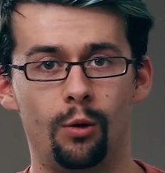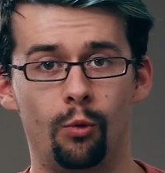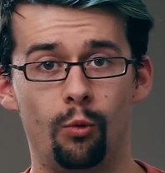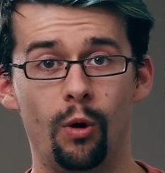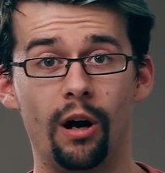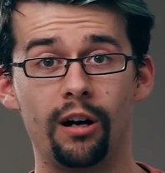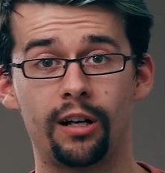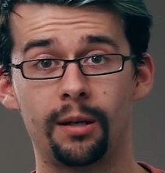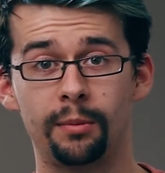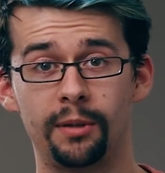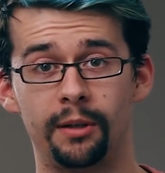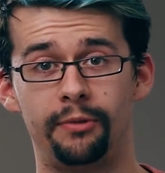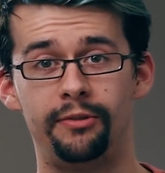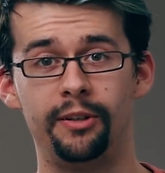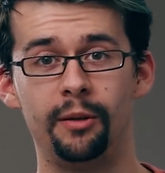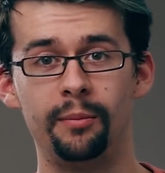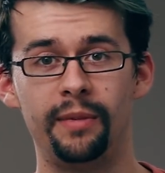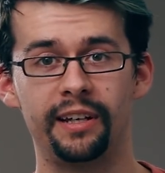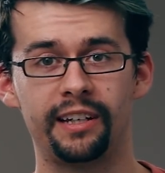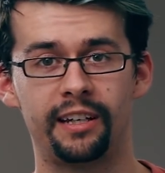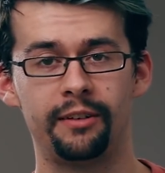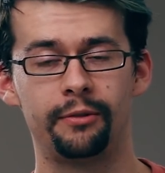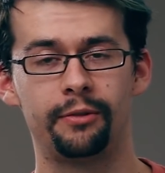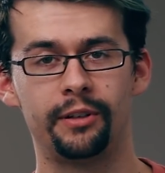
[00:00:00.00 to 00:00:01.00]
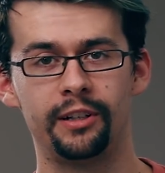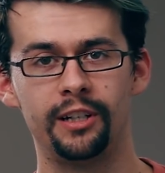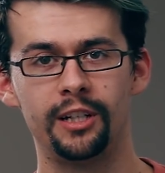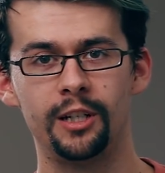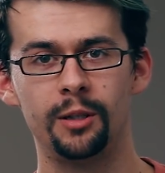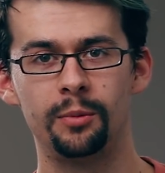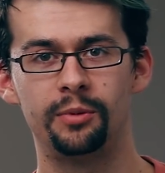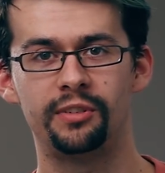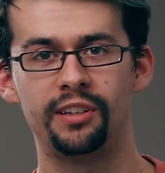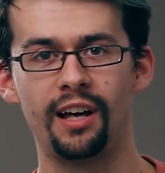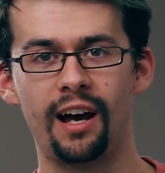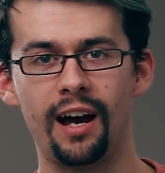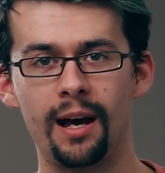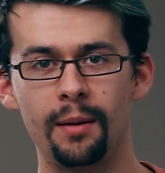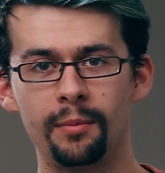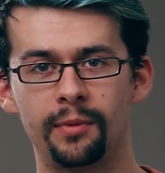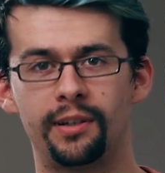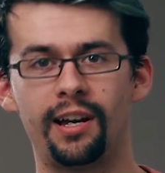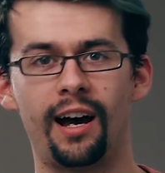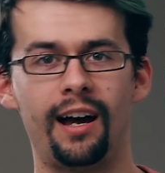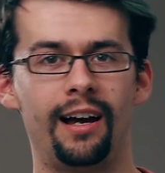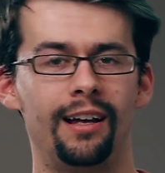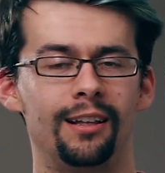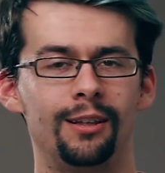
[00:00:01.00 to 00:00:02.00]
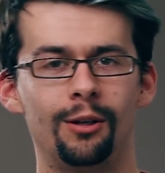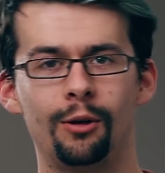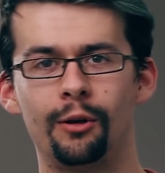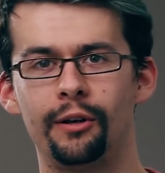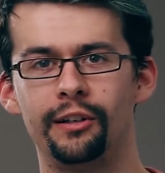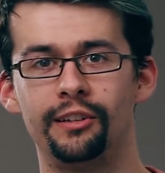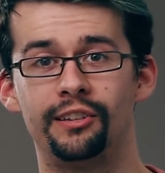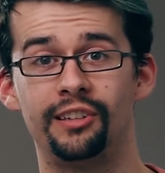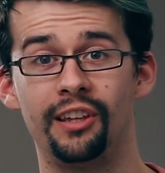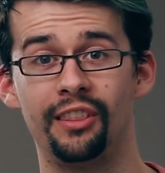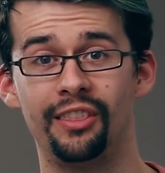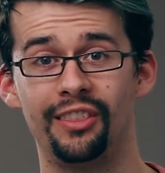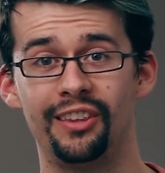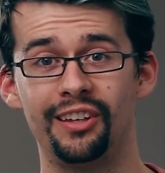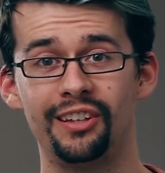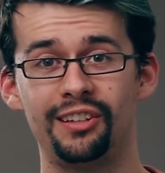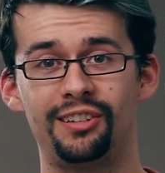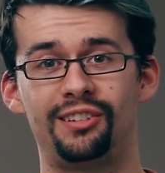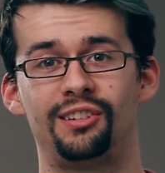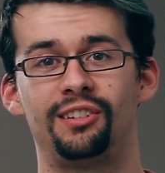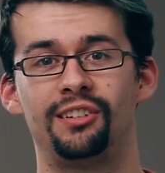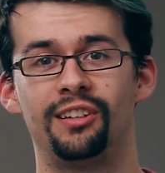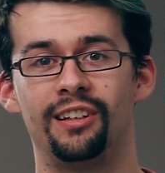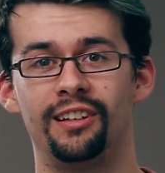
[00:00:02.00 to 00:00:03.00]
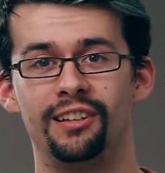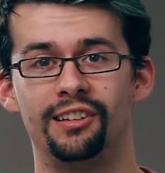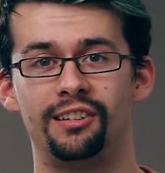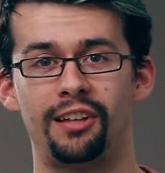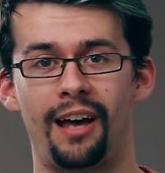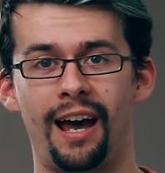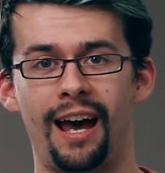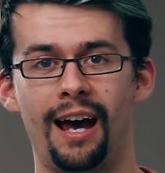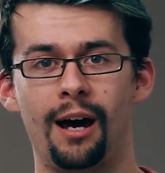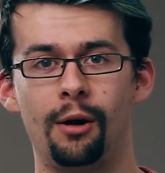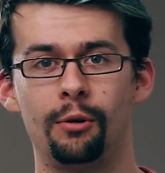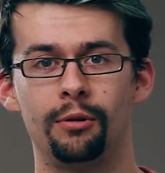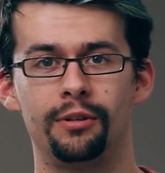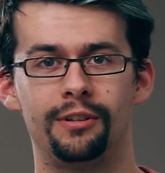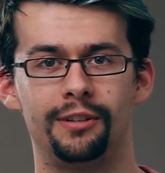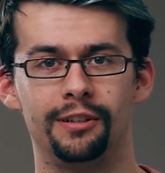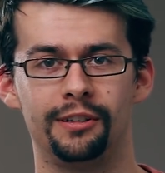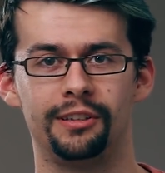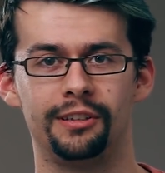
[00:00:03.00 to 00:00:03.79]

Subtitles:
Welcome to Filmmaking for Noobs. I'm Kyle Lawrence and this is How to